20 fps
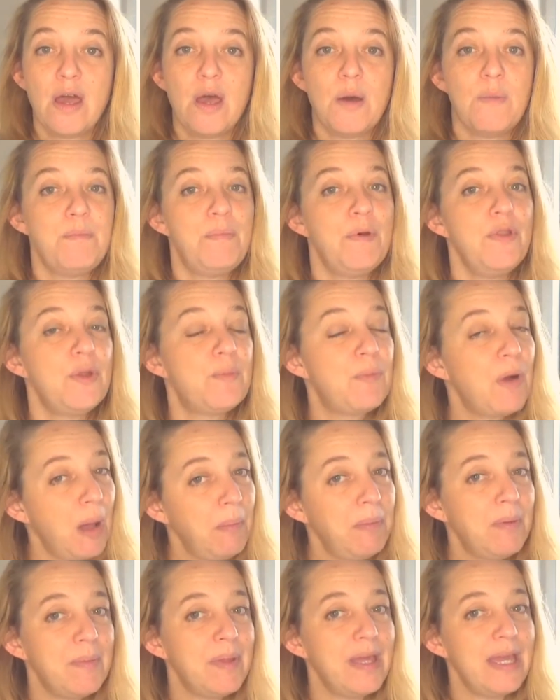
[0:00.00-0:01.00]
But the
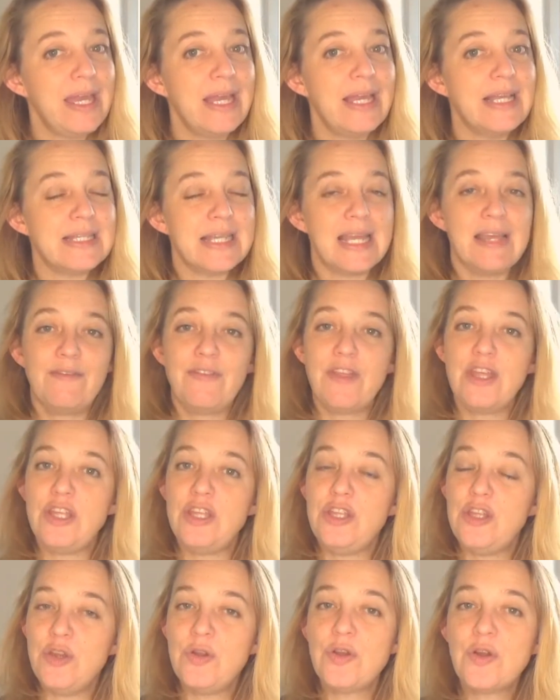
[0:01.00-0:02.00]
problem is, if that
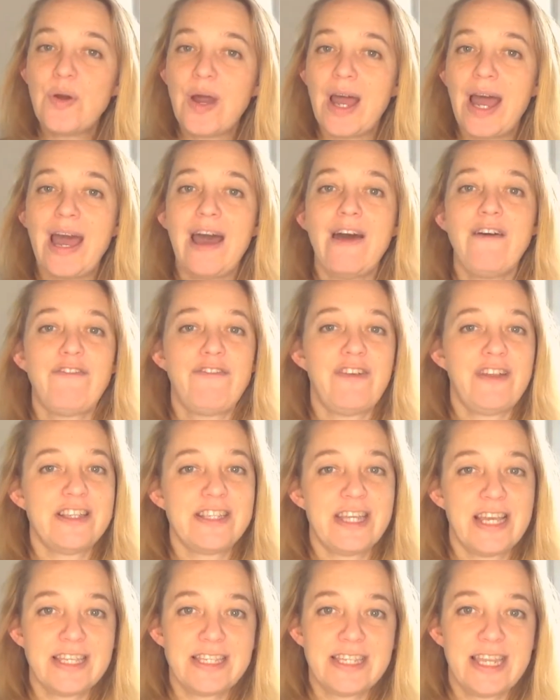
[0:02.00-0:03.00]
you don't have
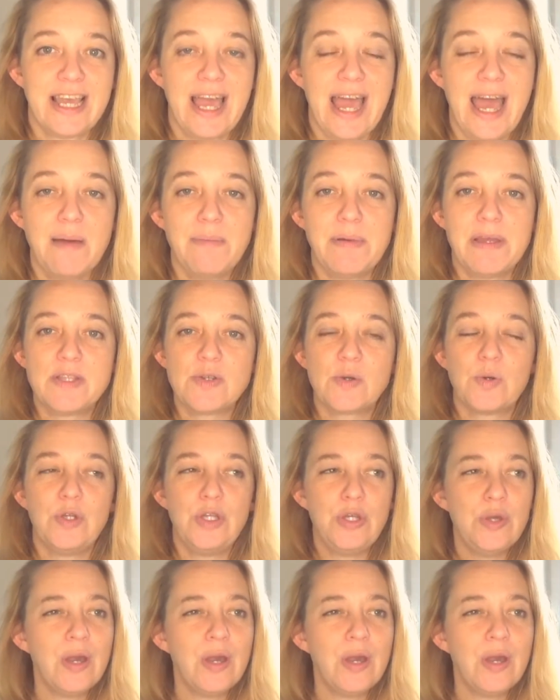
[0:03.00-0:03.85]
fantastic habits, or you